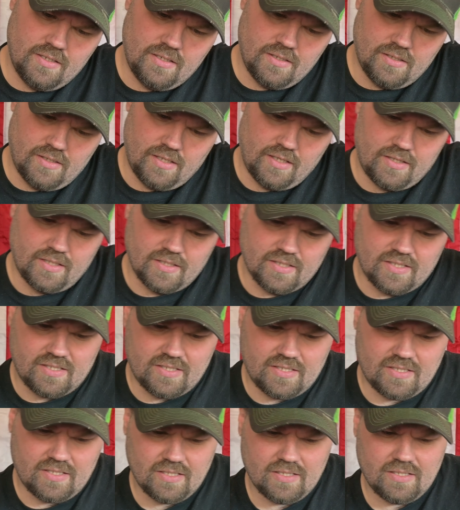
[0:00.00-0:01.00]
length
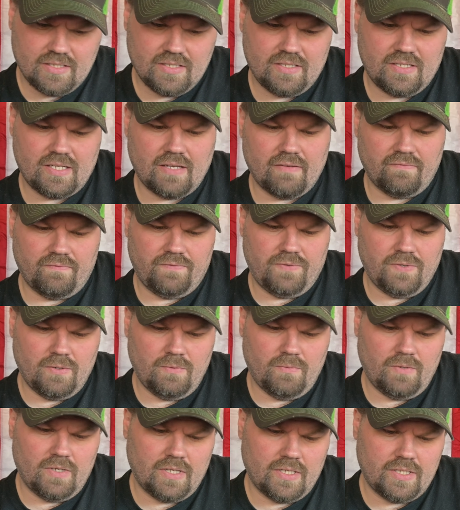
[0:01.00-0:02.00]
is 7 foot
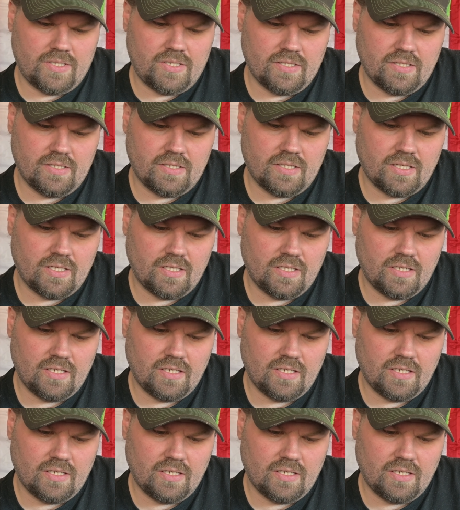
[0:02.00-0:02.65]
1 inches.